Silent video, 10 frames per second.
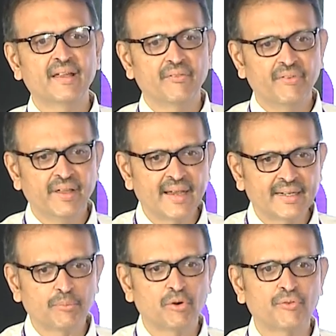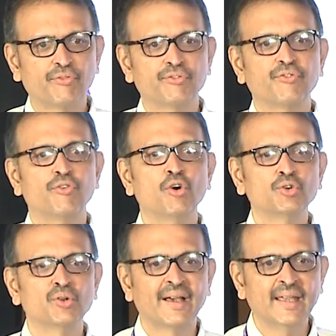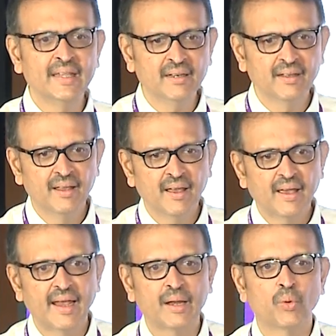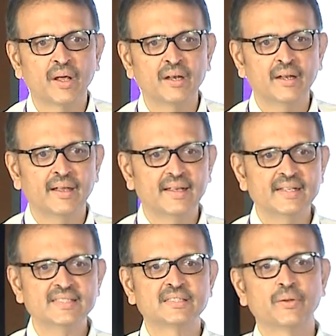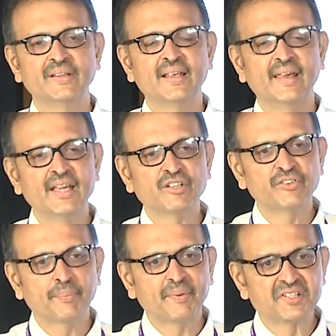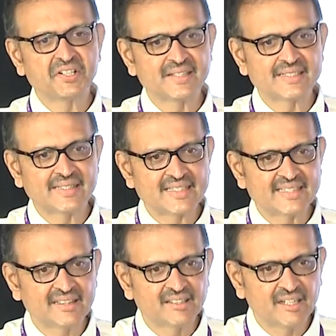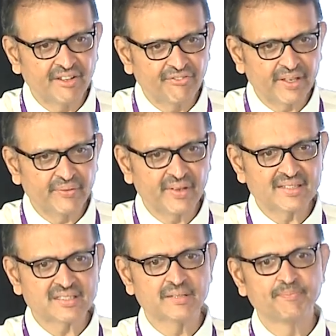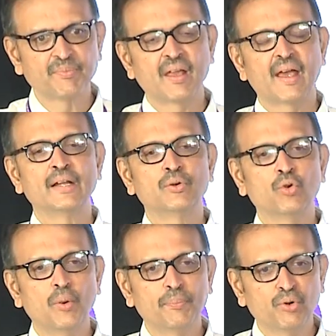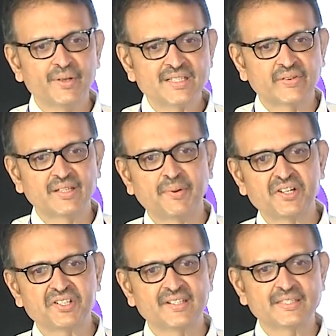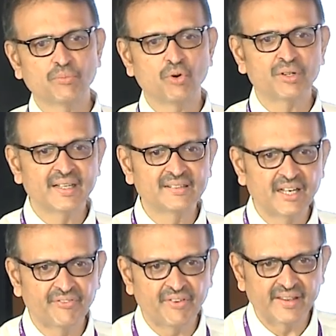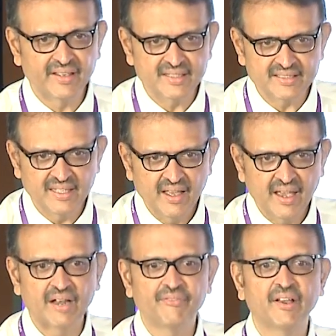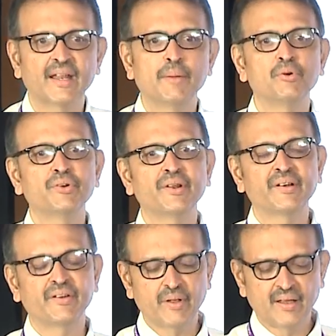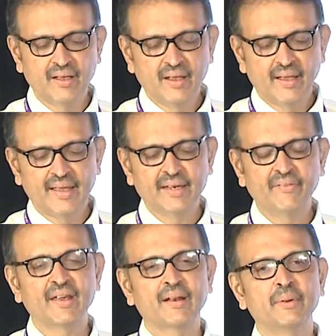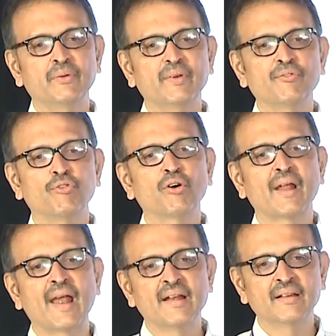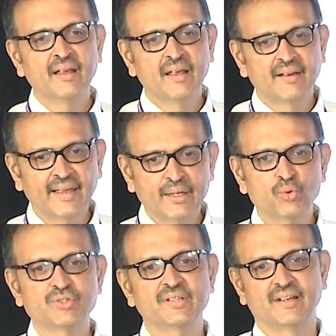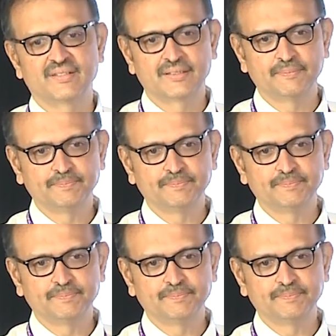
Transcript: we get about 4 to 9, and 1 is when the age of the patient is less than 35 years, and group 2 is when the patient is more than 35 years and we are able to retrieve anywhere between 4 and 9 oocytes.